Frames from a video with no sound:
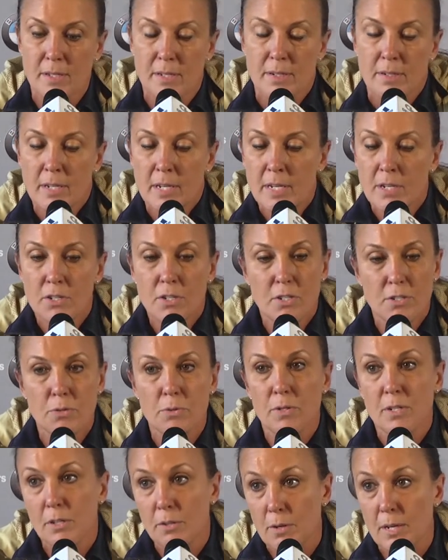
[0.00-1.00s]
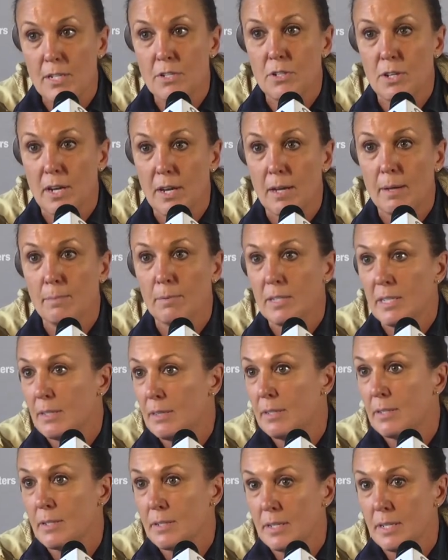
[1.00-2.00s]
And she's doing a great job leading
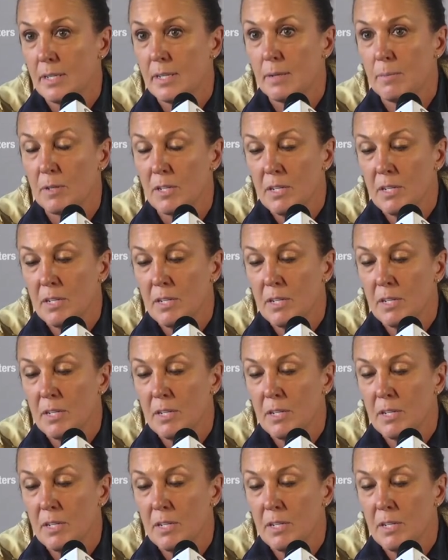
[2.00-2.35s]
this team.